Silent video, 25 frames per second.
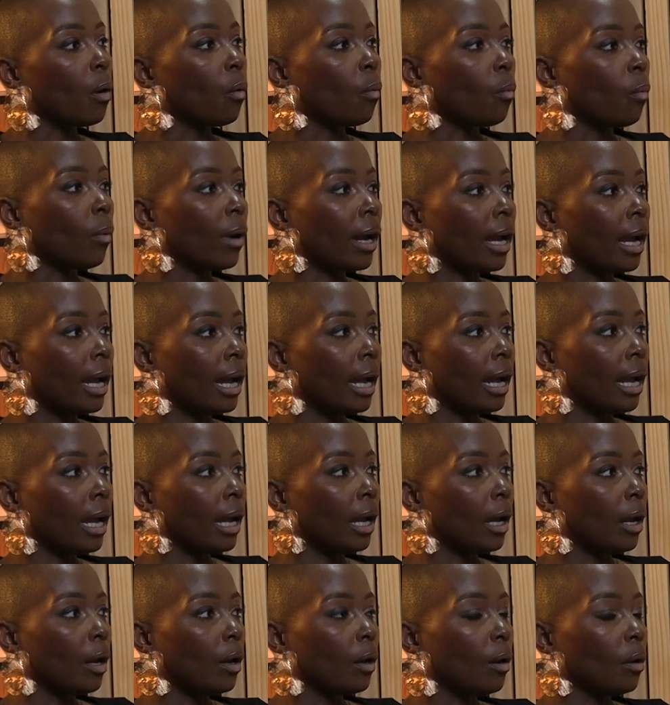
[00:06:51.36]

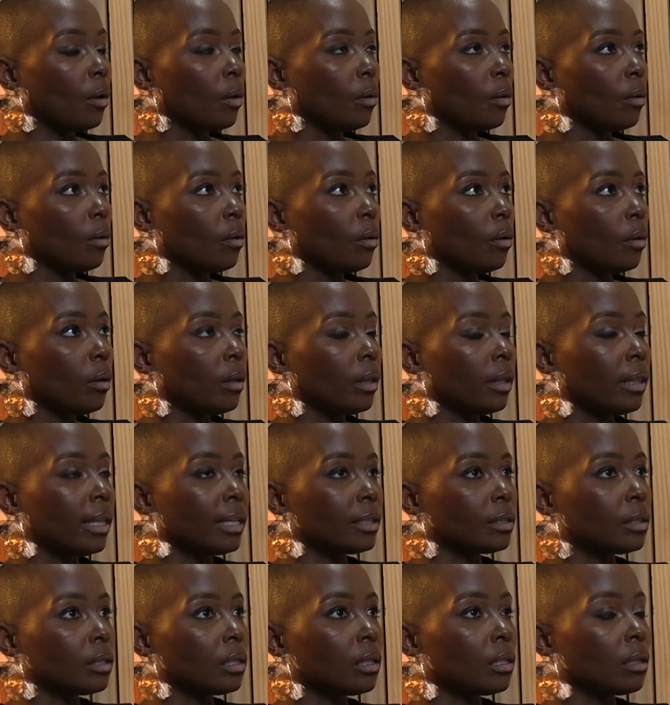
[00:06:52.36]
Where
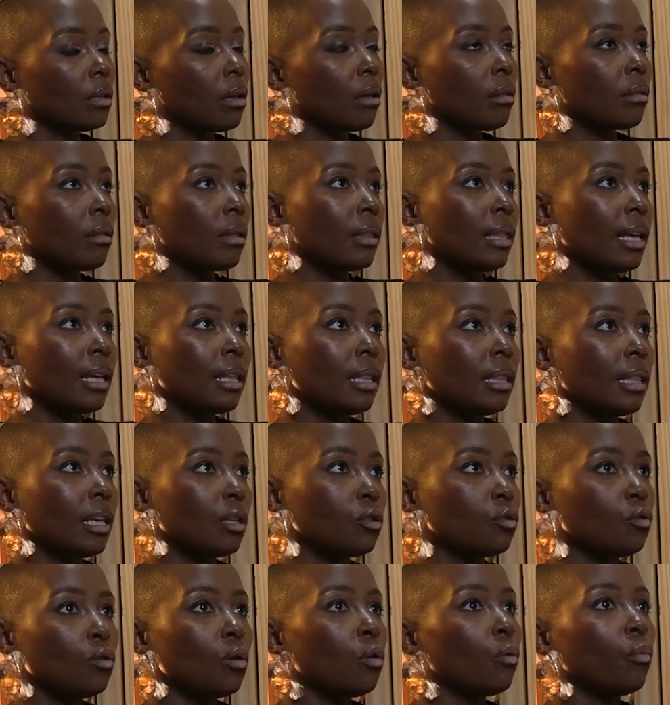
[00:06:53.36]

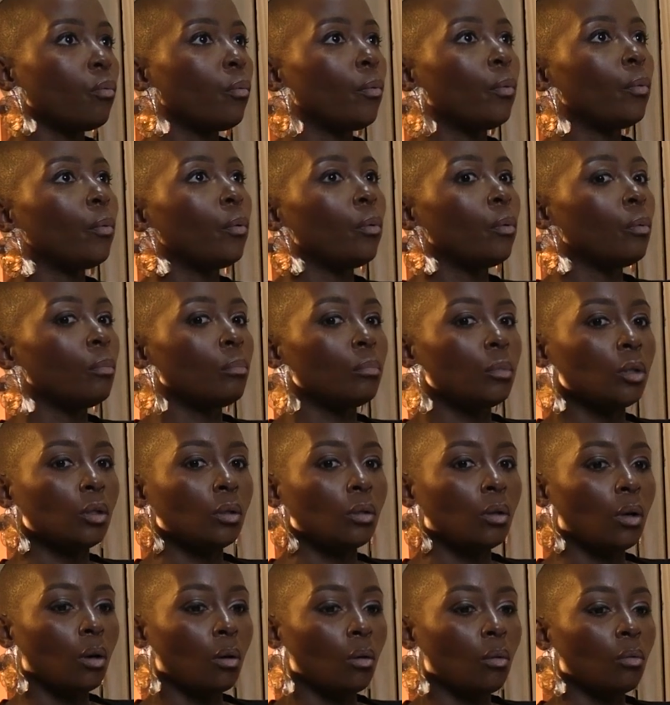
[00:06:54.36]
there's no room
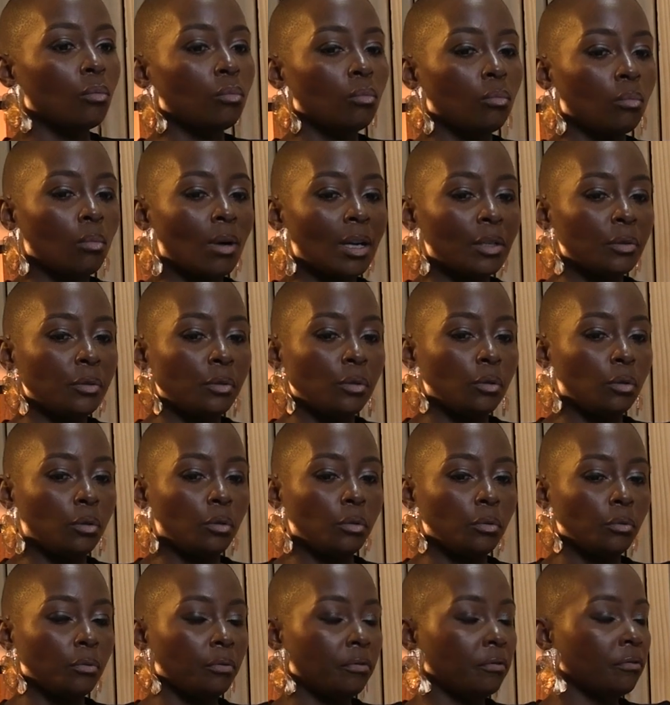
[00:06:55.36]
to go want to
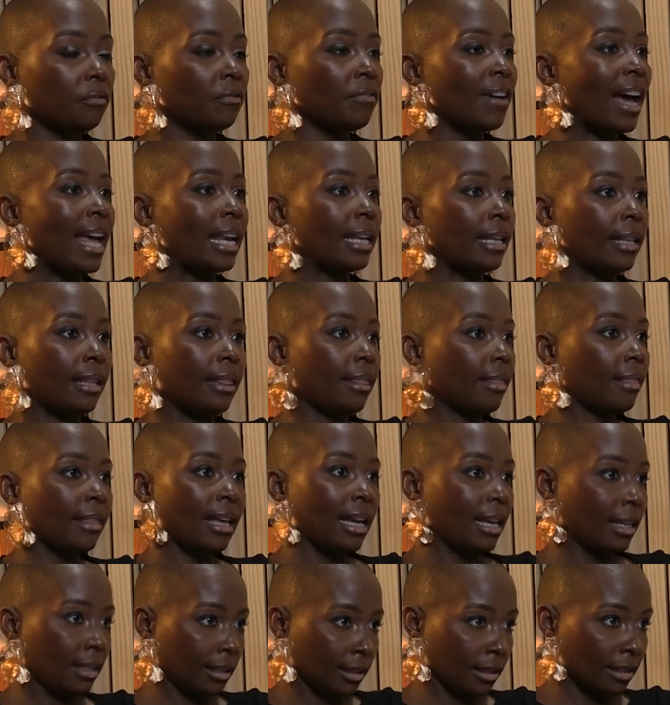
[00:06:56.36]
do fun
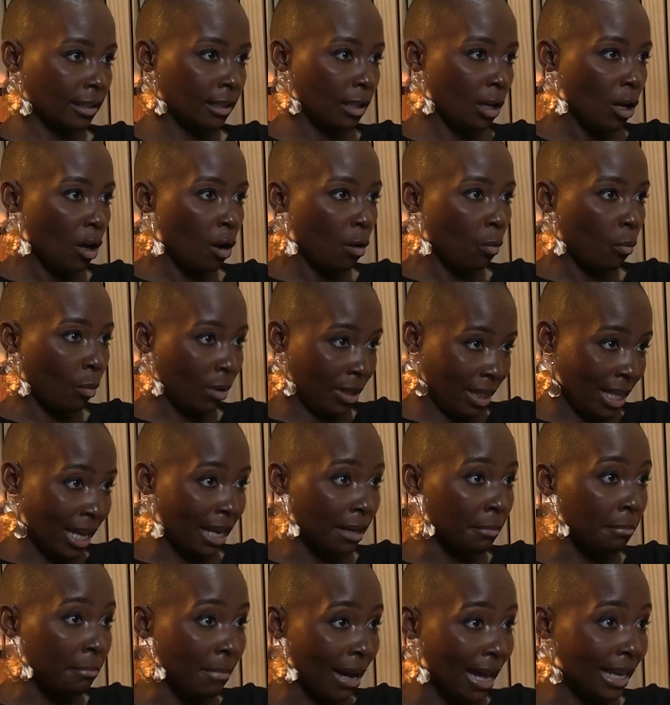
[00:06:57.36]
things with
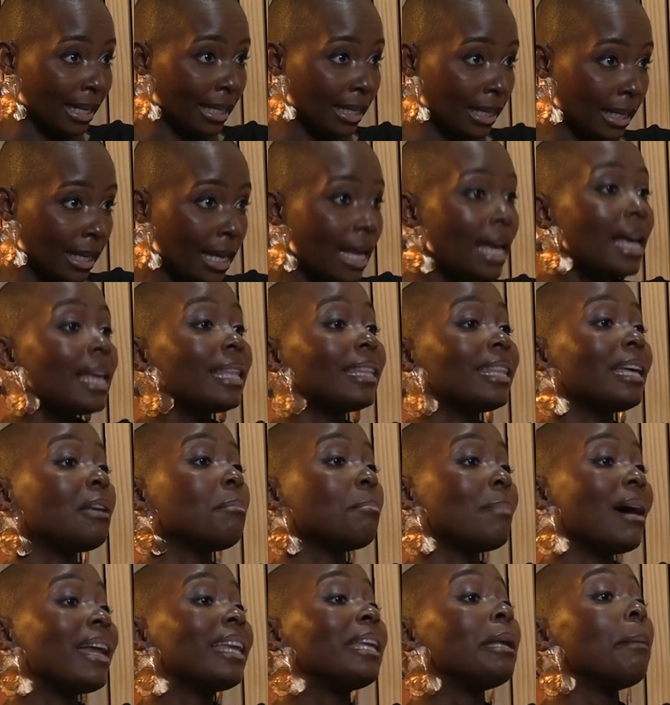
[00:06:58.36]
that money.
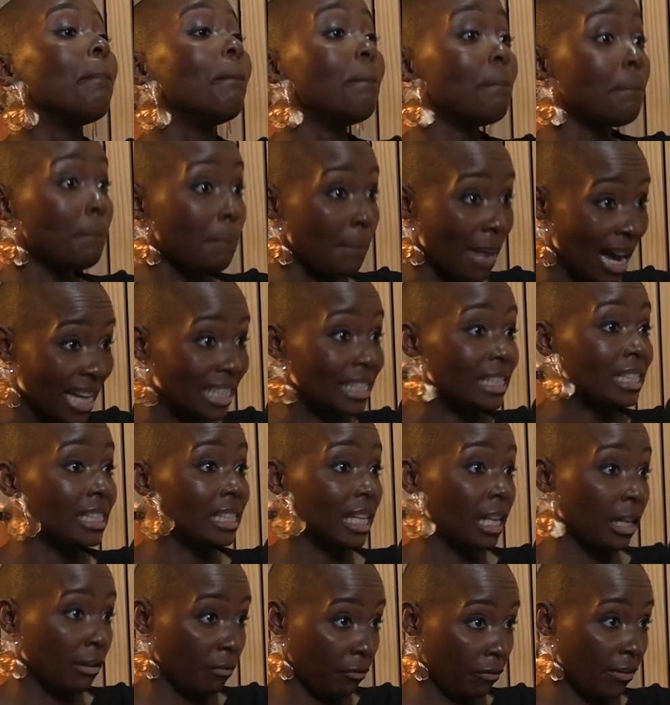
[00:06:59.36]
That money
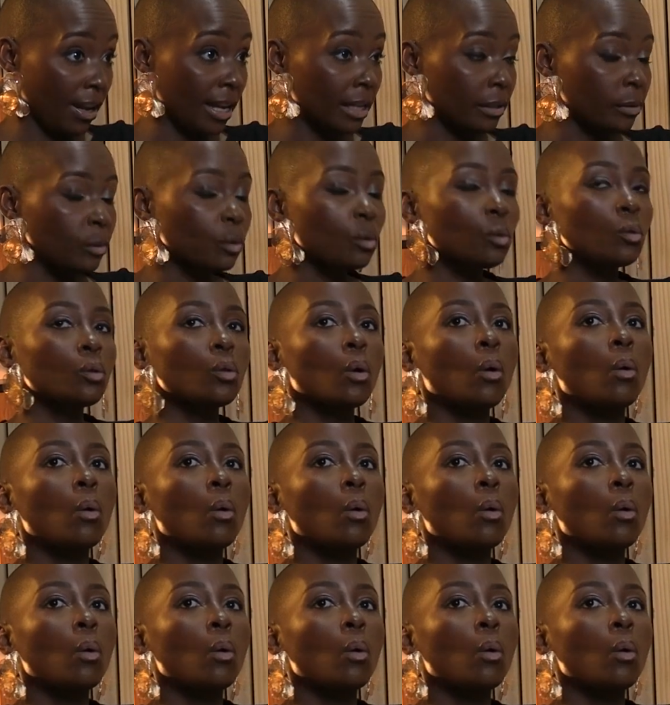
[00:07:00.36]
must invest.